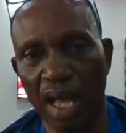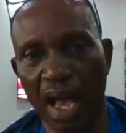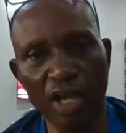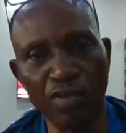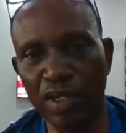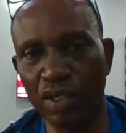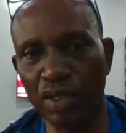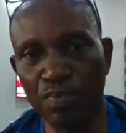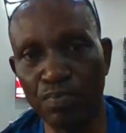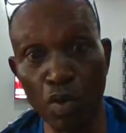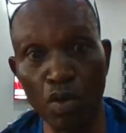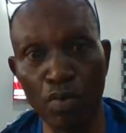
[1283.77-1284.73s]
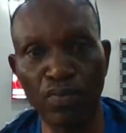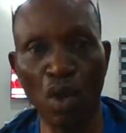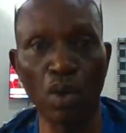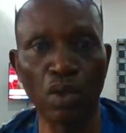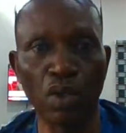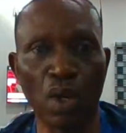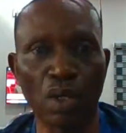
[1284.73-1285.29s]
has been proved
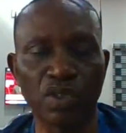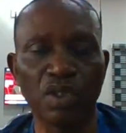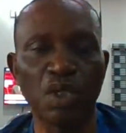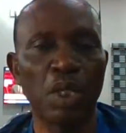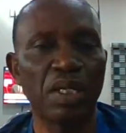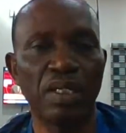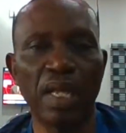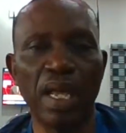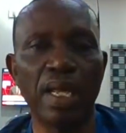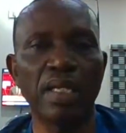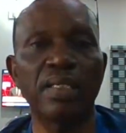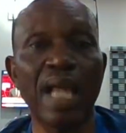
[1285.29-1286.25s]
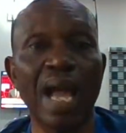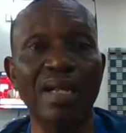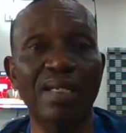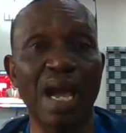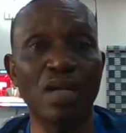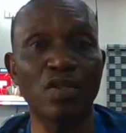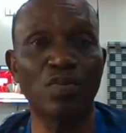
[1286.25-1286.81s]
or not, then that
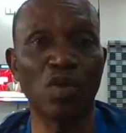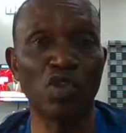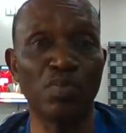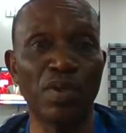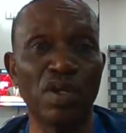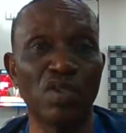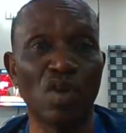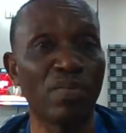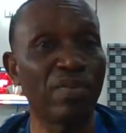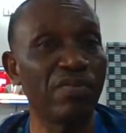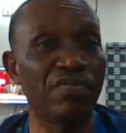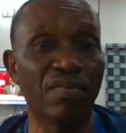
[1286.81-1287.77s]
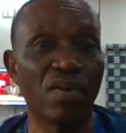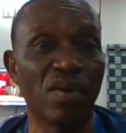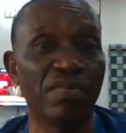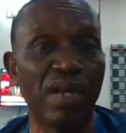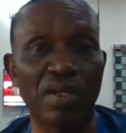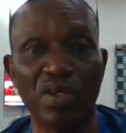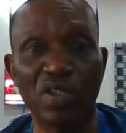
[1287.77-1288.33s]
doubt must be resolved in
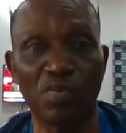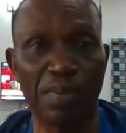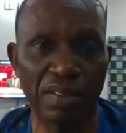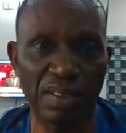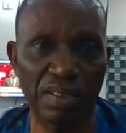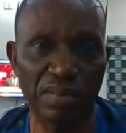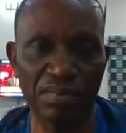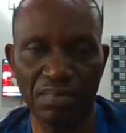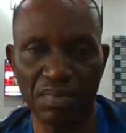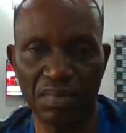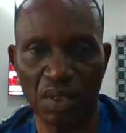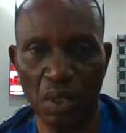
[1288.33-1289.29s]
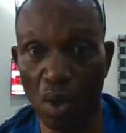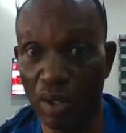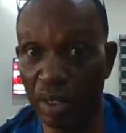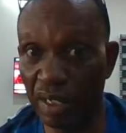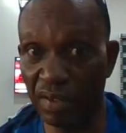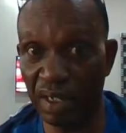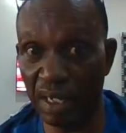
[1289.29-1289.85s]
favor of the accused person
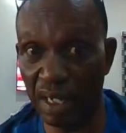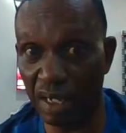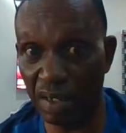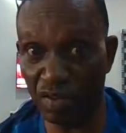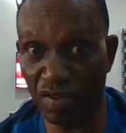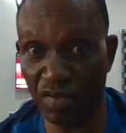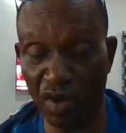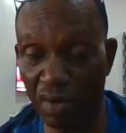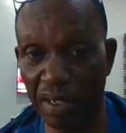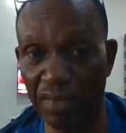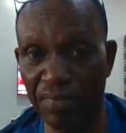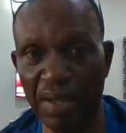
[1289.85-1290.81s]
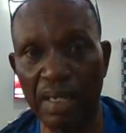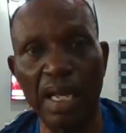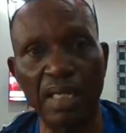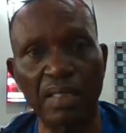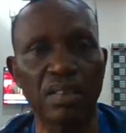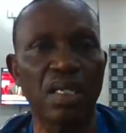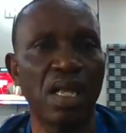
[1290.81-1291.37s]
or in favor of the
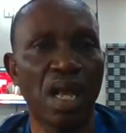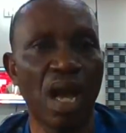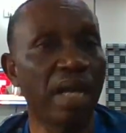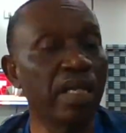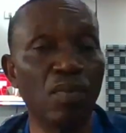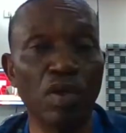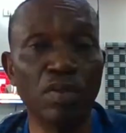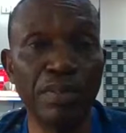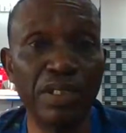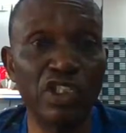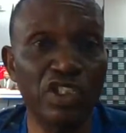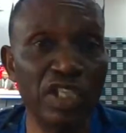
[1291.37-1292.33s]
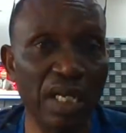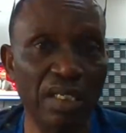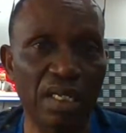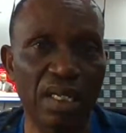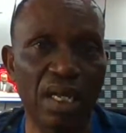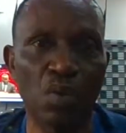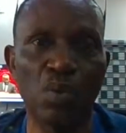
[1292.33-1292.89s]
defendant, and he must be discharged
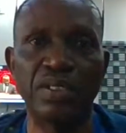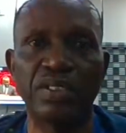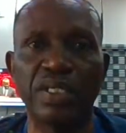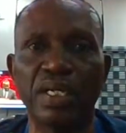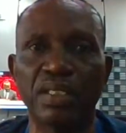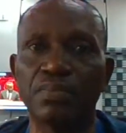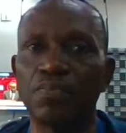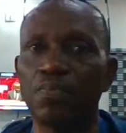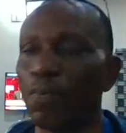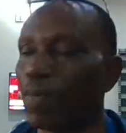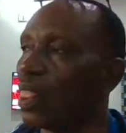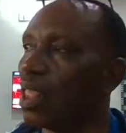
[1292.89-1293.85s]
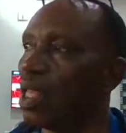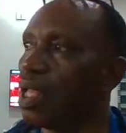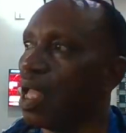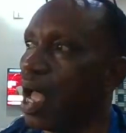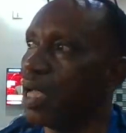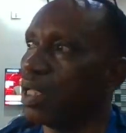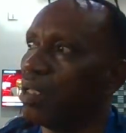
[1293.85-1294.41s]
and acquitted.
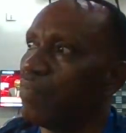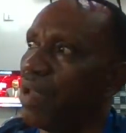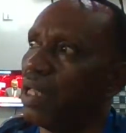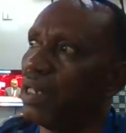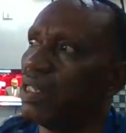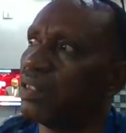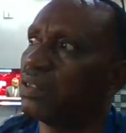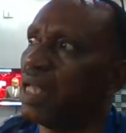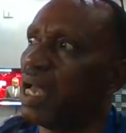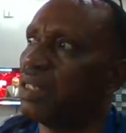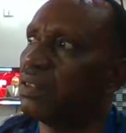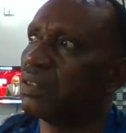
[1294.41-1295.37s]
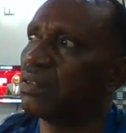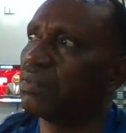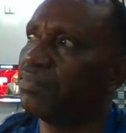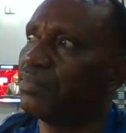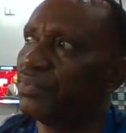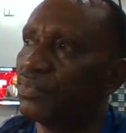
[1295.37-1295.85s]
I'll give you an instance.